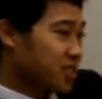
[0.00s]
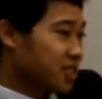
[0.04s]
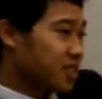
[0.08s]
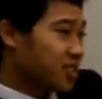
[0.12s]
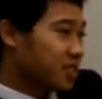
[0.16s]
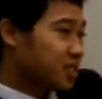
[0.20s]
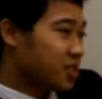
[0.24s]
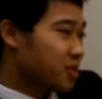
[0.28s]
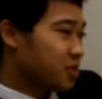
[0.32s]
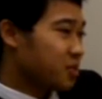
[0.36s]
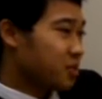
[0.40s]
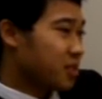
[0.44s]

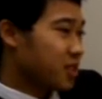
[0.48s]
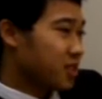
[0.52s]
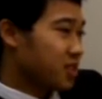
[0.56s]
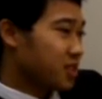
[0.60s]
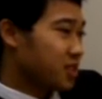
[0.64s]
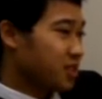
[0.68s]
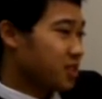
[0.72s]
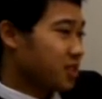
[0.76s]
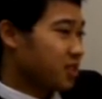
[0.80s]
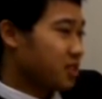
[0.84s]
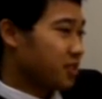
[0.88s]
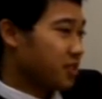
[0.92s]
since it's
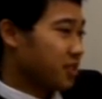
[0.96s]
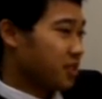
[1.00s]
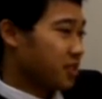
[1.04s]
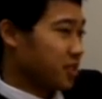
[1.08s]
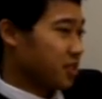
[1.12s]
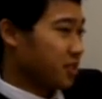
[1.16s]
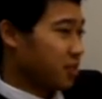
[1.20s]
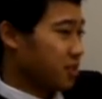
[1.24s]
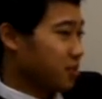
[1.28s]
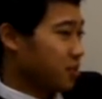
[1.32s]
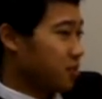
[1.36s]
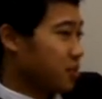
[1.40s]
relative to
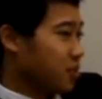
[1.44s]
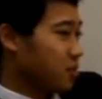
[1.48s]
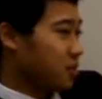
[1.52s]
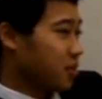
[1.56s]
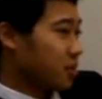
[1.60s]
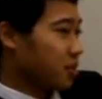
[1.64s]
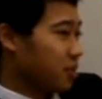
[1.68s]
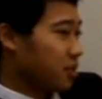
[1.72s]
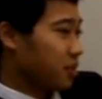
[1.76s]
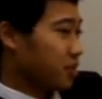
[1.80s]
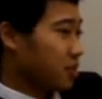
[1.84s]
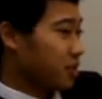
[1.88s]
me,
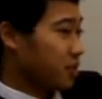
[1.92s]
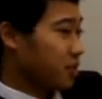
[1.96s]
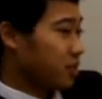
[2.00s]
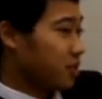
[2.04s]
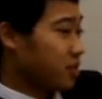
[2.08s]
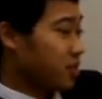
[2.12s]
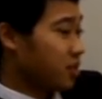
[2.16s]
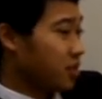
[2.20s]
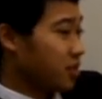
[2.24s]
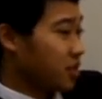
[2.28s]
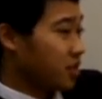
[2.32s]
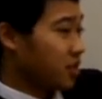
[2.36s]
probably within
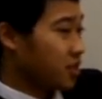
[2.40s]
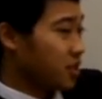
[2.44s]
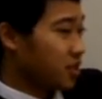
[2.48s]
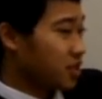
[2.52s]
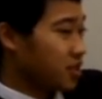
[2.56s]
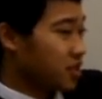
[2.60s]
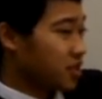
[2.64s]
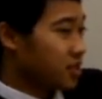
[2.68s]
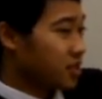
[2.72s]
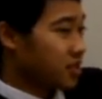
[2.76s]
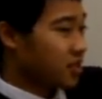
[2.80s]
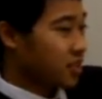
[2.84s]
30
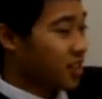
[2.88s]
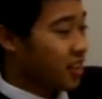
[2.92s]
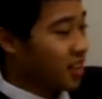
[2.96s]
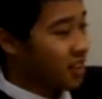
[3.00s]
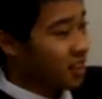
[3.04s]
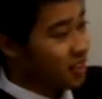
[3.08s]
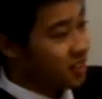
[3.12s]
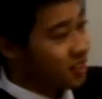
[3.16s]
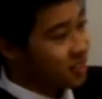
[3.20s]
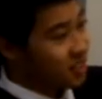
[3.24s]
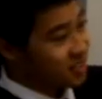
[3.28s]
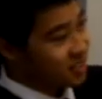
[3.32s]
years,
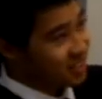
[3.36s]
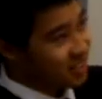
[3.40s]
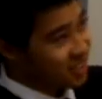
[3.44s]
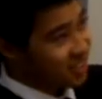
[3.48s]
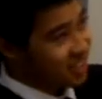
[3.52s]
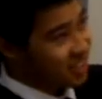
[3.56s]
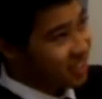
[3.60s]
and